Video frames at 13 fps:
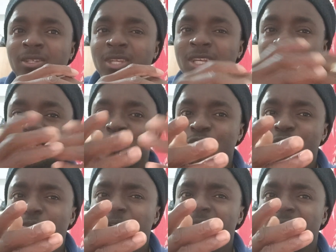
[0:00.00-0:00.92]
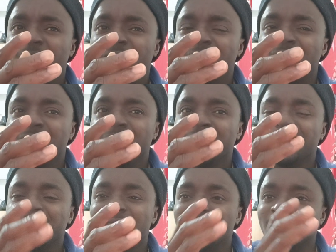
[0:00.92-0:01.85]
discover that
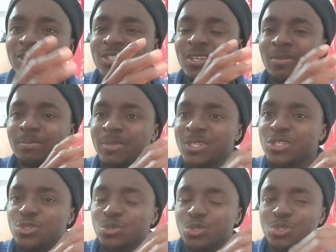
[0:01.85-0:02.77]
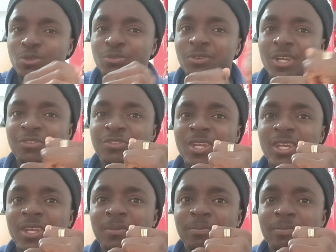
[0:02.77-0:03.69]
there is a means to survive
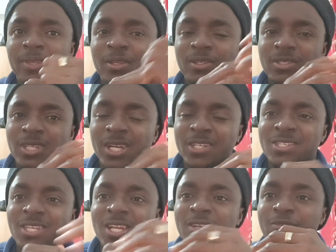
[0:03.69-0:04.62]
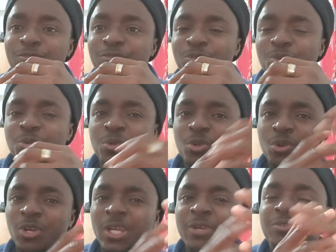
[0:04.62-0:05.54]
there. They are selling food,
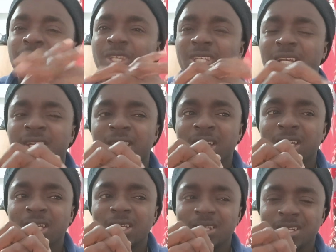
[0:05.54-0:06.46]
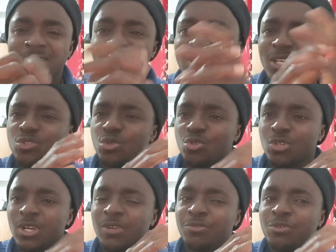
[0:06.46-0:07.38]
everything. They decide to
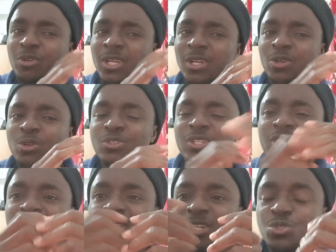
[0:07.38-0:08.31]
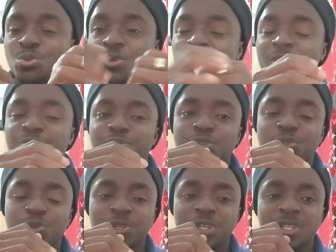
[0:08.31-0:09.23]
travel a long distance to get
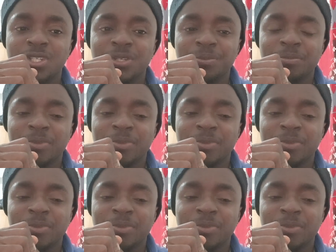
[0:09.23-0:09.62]
food to eat.